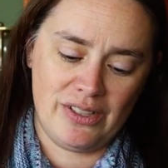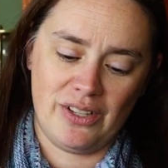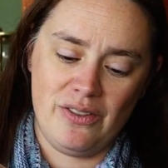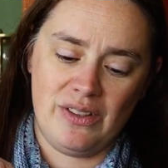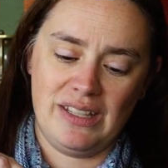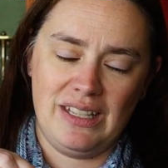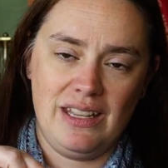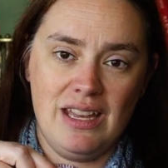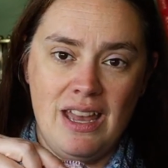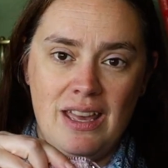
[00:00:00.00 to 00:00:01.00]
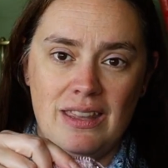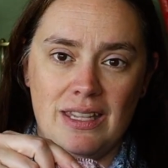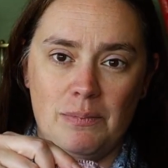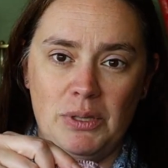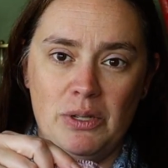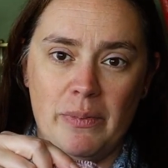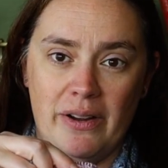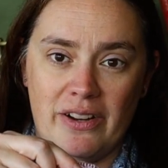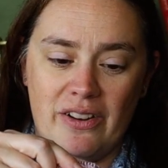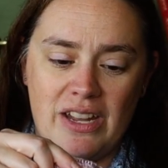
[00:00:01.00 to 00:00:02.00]
So you can see this blue
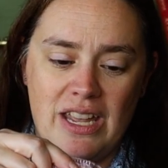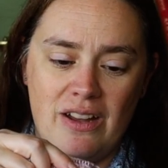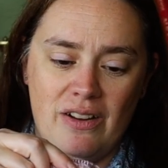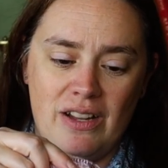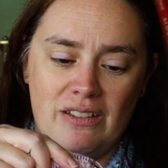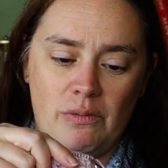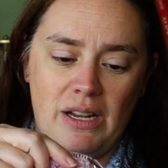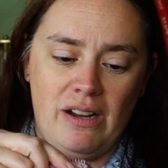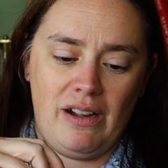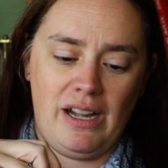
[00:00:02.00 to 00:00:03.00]
marker here is where